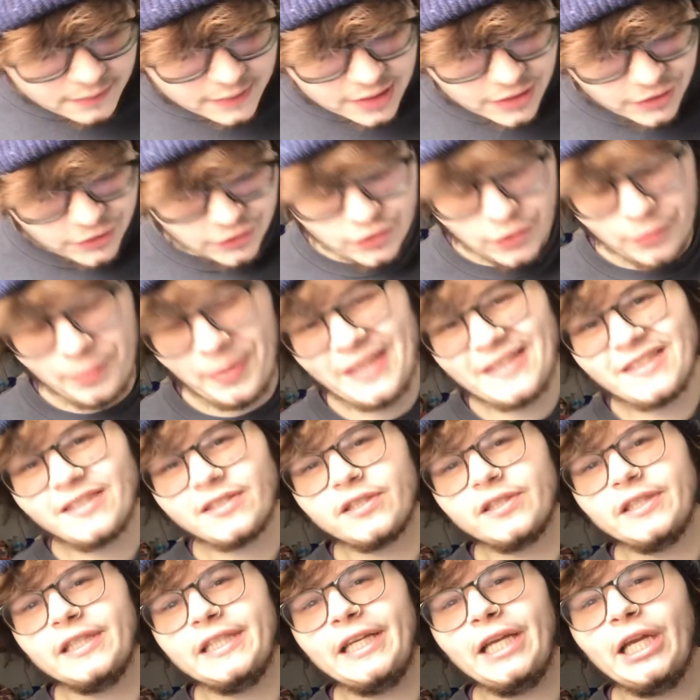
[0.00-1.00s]
So
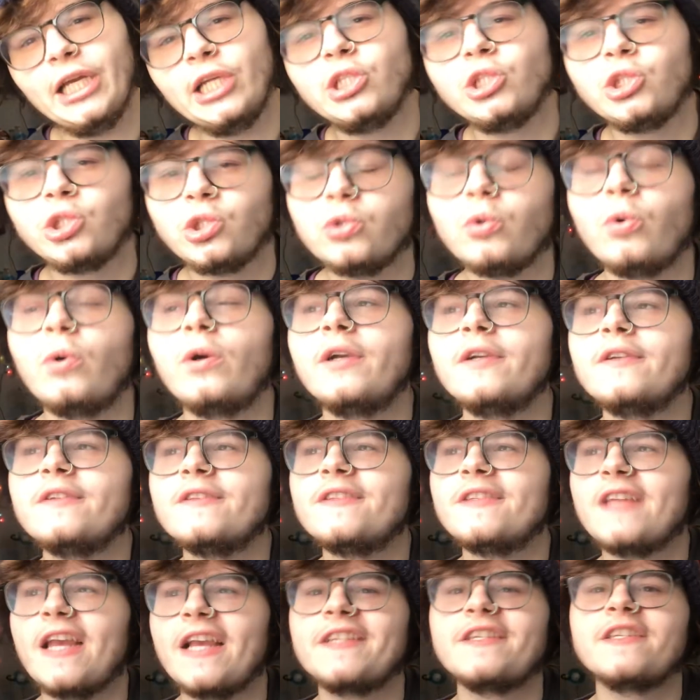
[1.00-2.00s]
basically, in short,
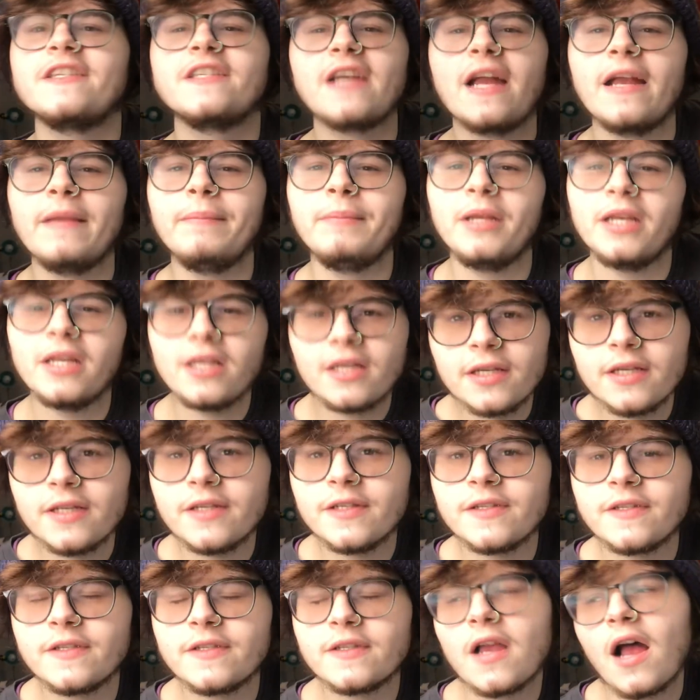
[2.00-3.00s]
sex assignment
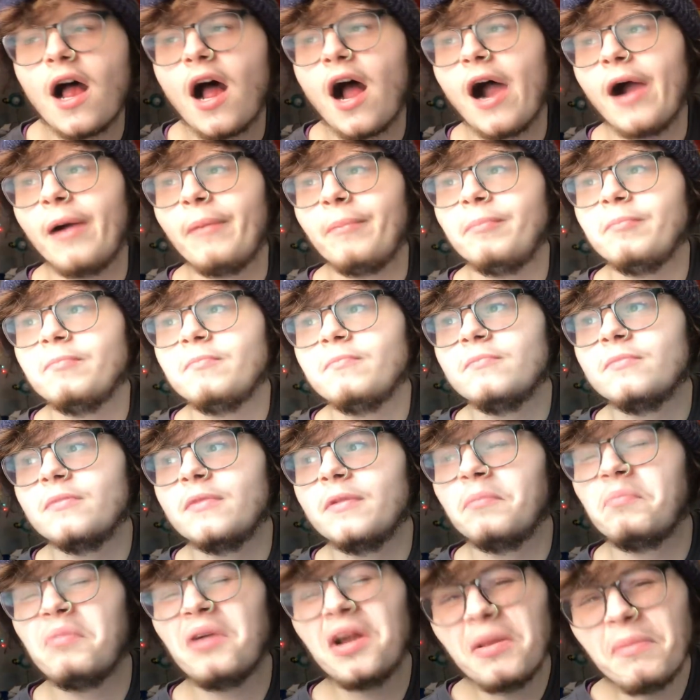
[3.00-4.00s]
is
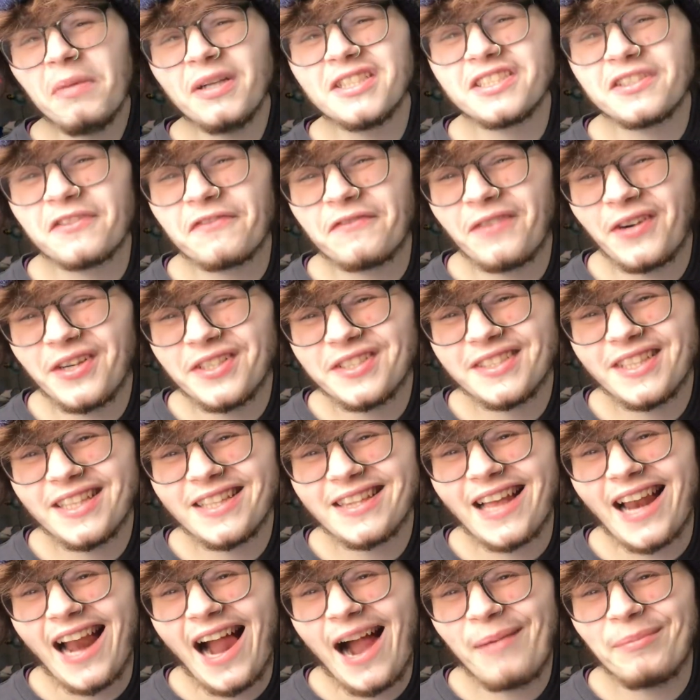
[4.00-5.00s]
pretty much the first
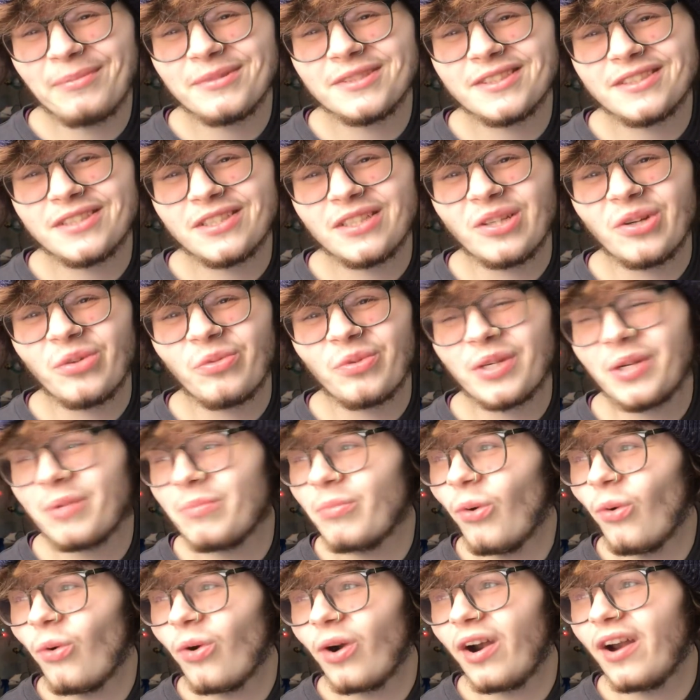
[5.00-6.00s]
thing that happens to you when you're
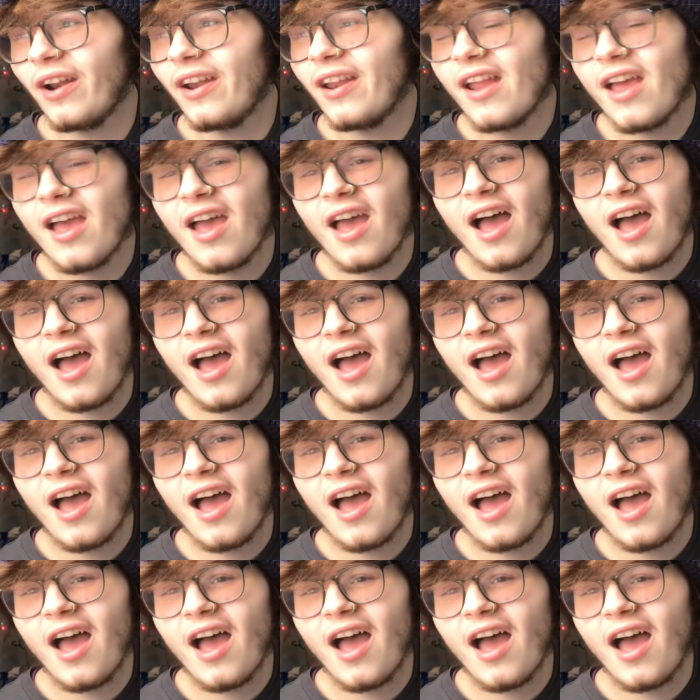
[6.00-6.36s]
born.